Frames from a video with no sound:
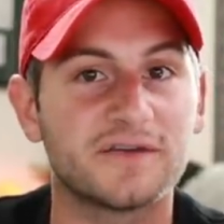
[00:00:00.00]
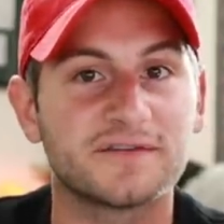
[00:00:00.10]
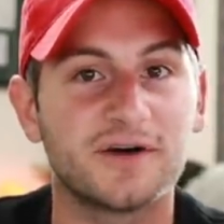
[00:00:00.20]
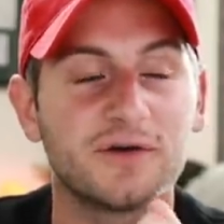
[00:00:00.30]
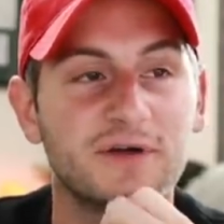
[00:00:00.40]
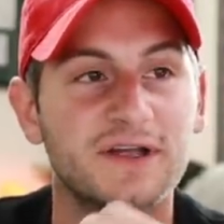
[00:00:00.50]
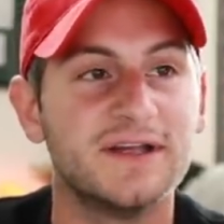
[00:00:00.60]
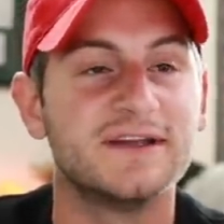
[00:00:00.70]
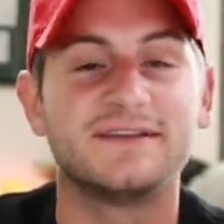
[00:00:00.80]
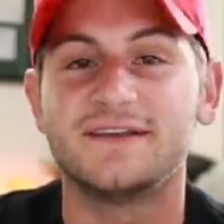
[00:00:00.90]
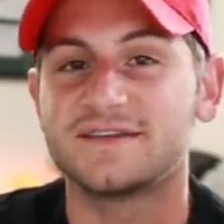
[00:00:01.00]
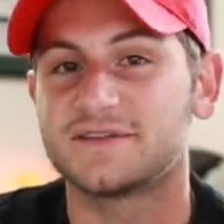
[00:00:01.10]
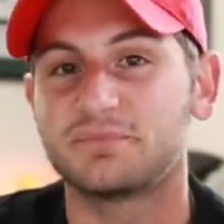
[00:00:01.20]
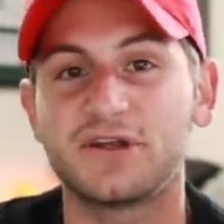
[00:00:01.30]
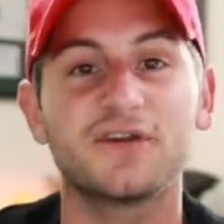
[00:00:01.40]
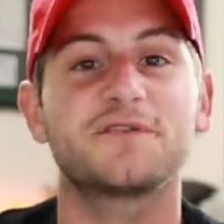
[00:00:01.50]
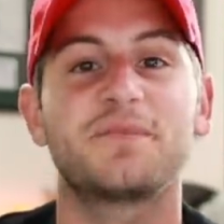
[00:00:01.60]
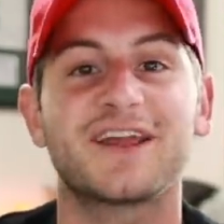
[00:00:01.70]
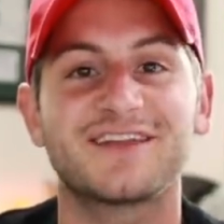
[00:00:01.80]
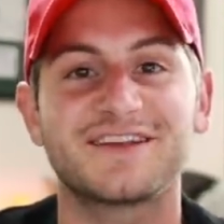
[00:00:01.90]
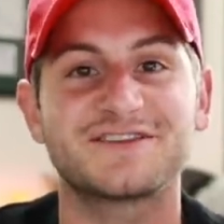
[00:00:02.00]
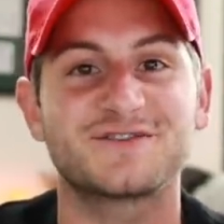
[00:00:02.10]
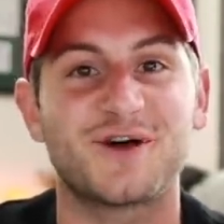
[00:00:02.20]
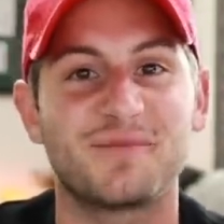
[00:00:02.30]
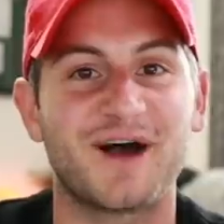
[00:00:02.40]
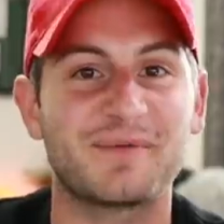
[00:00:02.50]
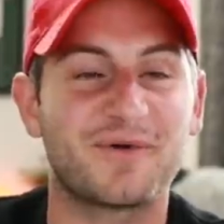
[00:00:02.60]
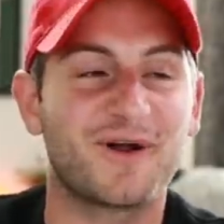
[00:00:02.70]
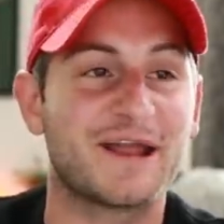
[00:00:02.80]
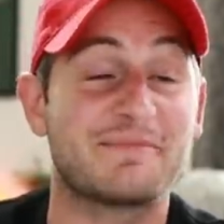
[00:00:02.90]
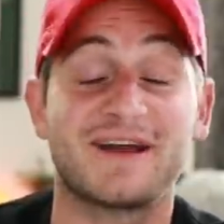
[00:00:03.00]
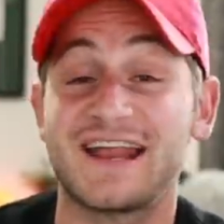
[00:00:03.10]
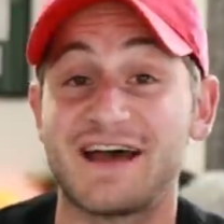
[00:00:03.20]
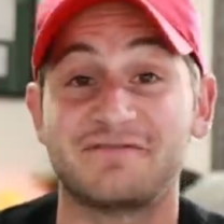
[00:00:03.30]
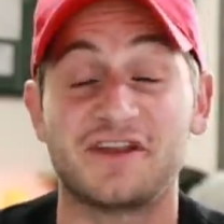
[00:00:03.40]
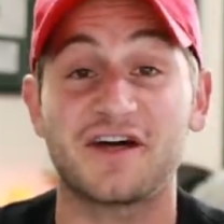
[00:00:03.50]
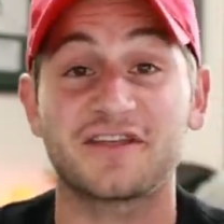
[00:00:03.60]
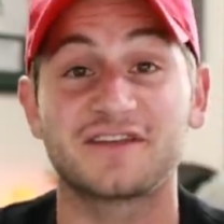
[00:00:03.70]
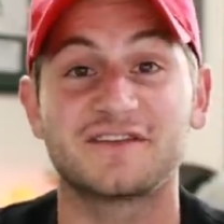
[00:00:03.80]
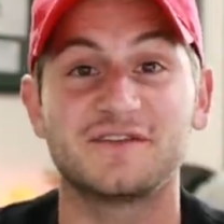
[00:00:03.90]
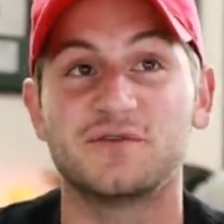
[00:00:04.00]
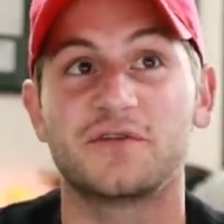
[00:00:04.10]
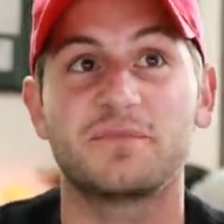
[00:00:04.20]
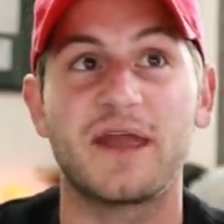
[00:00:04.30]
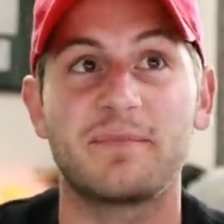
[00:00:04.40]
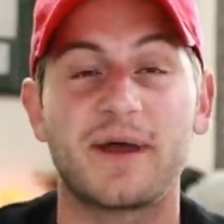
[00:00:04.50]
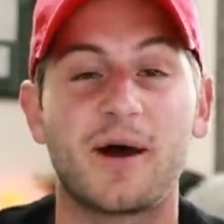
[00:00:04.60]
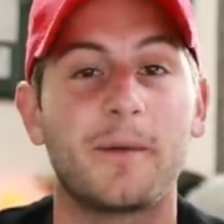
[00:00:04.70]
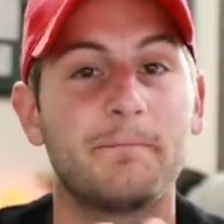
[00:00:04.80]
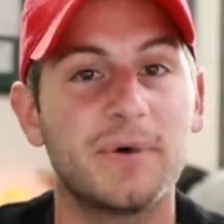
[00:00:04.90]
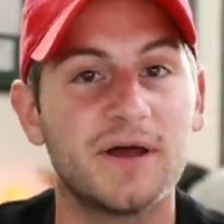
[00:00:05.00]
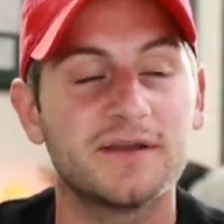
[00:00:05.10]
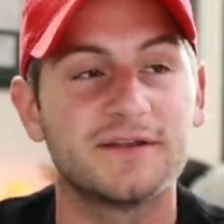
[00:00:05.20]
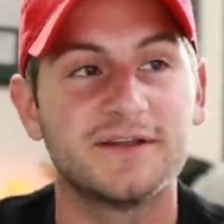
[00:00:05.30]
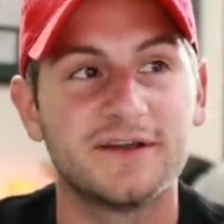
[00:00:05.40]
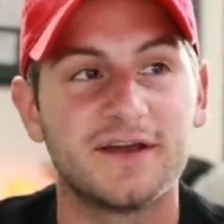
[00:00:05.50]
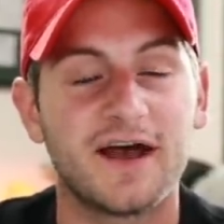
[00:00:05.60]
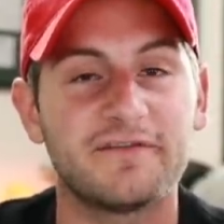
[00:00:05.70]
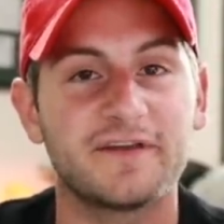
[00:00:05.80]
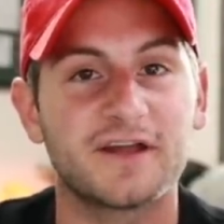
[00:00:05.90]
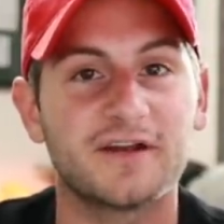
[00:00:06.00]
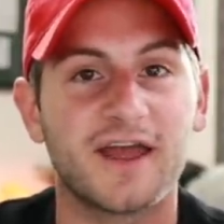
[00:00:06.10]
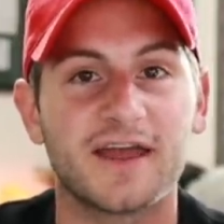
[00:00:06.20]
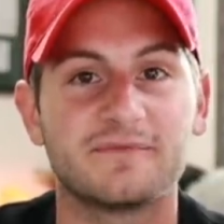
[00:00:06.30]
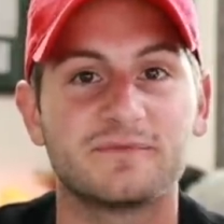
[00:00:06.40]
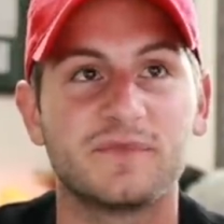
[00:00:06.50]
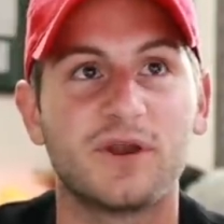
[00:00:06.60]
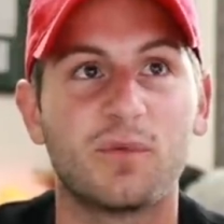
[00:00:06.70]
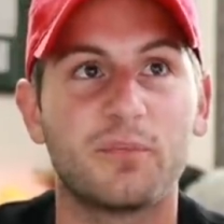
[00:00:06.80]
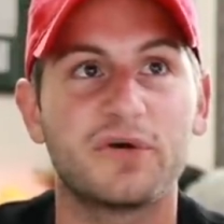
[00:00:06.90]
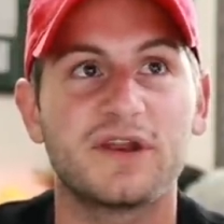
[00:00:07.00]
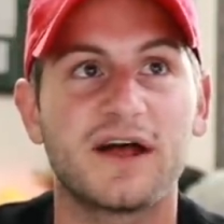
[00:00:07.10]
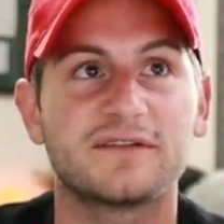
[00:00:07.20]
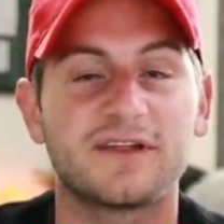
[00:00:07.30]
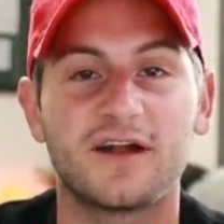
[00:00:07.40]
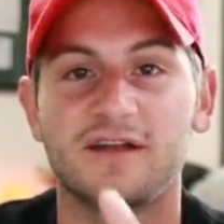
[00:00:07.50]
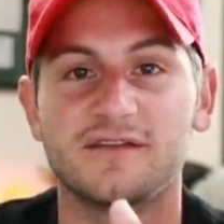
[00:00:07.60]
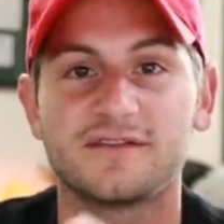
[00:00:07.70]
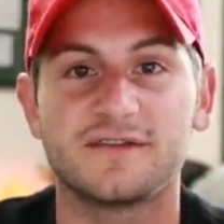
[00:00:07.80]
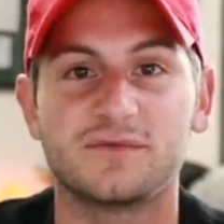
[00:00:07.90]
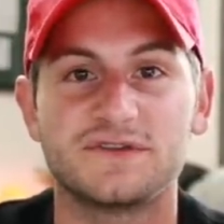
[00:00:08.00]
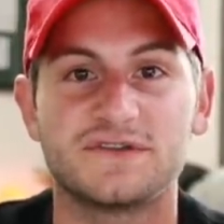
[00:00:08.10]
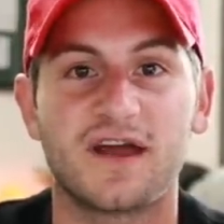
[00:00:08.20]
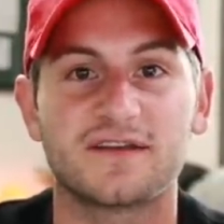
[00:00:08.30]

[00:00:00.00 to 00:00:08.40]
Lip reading: So this is pure speculation on my part. It might have nothing to do with PayPal, but I figured, hey, you know, we'll put it out there and see what you guys